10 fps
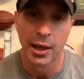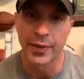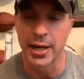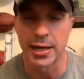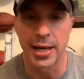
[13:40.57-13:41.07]

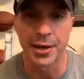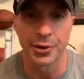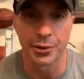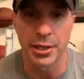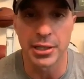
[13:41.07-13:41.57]
That a
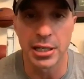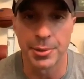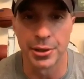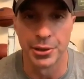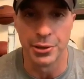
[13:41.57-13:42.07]
nine-year-old doesn't need to
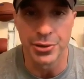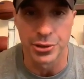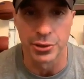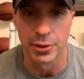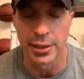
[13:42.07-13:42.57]
be
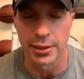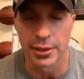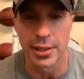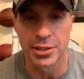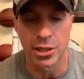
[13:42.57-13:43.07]
introduced to. And
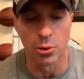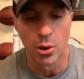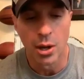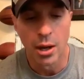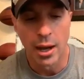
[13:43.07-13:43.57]
and so
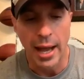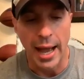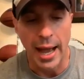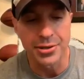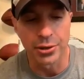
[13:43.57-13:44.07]
I
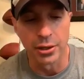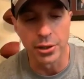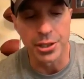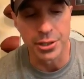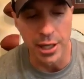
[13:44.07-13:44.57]
started
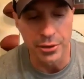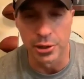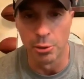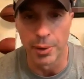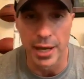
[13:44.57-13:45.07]
looking to other
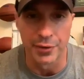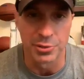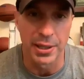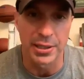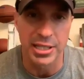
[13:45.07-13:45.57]
adult behaviors.
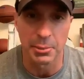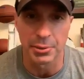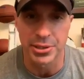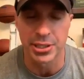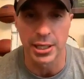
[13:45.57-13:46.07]
By the time I
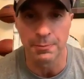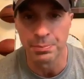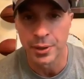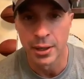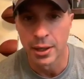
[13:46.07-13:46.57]
was
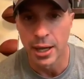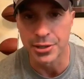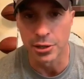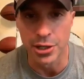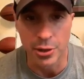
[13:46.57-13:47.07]
ten, I
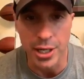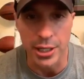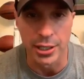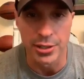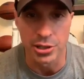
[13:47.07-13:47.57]
started
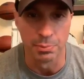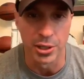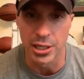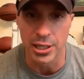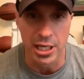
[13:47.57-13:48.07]
drinking. I started
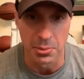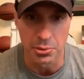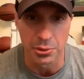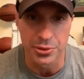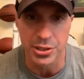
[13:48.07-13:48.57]
putting in
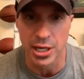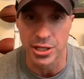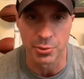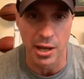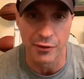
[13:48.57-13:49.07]
chemicals to
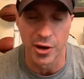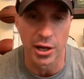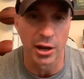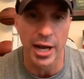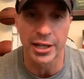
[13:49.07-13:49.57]
change the way I
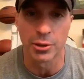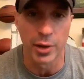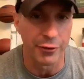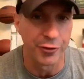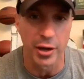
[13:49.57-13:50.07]
felt. I liked the
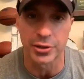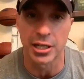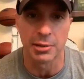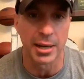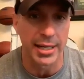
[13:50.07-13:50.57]
way it felt to
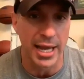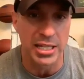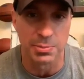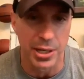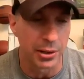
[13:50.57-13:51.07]
get in my
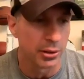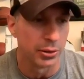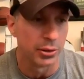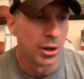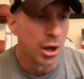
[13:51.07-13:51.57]
dad's beer
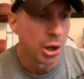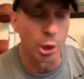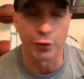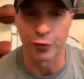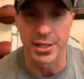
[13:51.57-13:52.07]
or
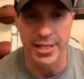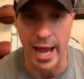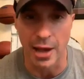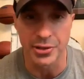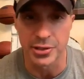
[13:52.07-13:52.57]
go to friends'
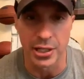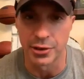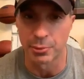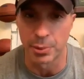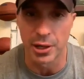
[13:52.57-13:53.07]
houses, get
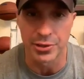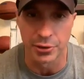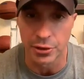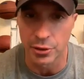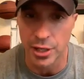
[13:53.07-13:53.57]
in their parents'
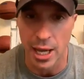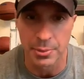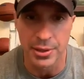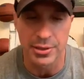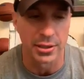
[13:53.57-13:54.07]
liquor
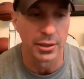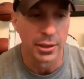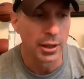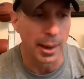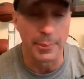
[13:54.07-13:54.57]
cabinets. And
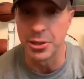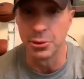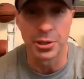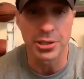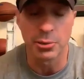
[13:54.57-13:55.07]
I've been
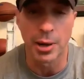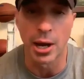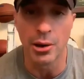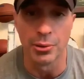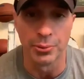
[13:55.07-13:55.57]
doing this on my
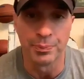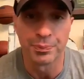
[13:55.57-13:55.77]
own.